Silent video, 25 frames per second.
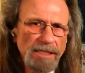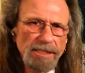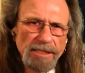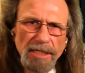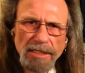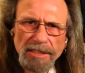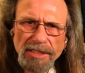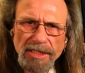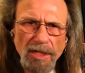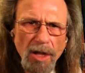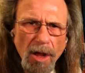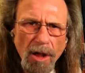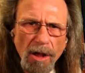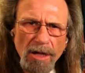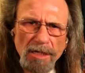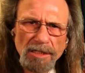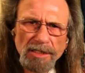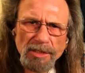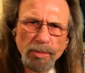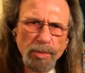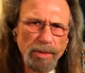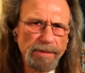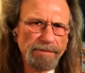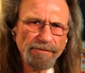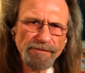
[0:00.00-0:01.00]
to
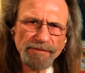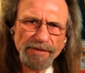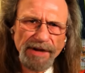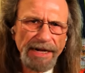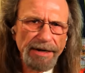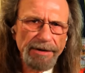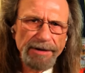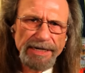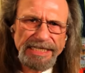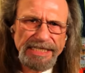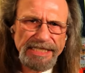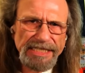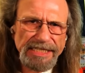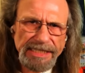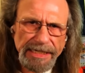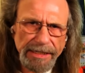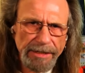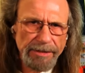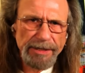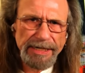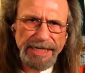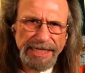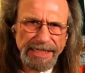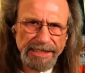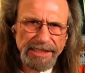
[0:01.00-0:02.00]
songs with very
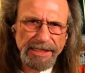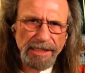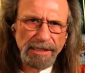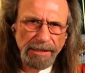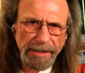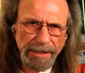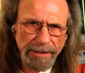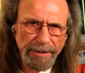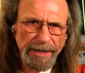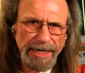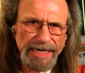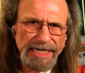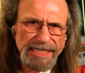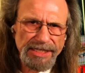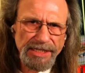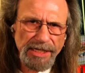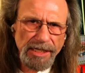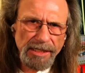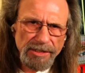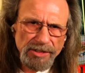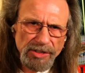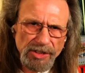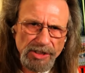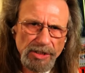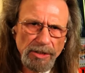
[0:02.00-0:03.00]
serious lyrics
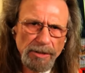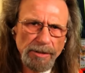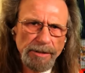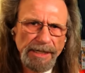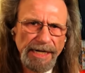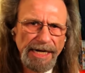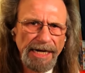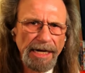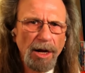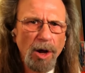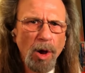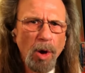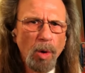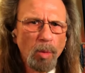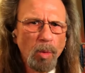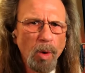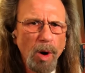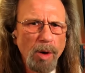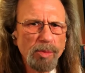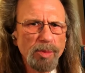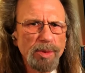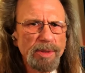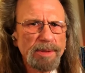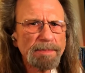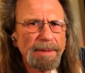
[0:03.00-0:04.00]
concerning what
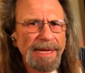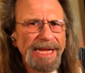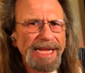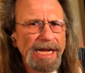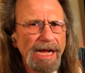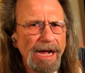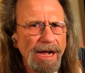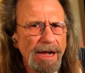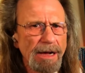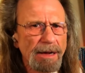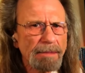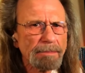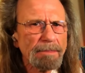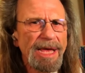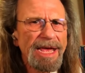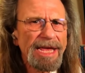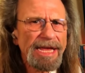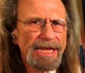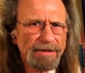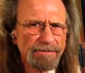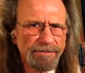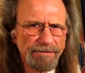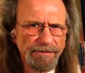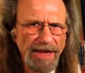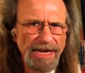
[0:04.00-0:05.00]
would become,
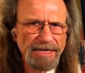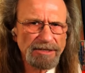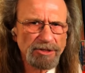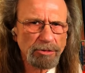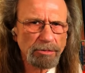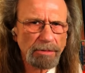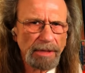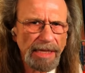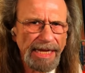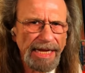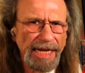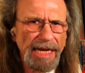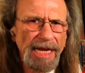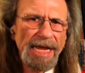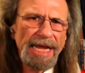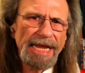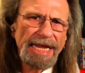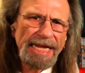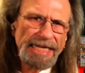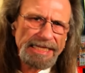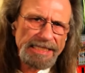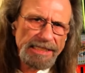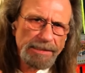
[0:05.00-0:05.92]
eventually, his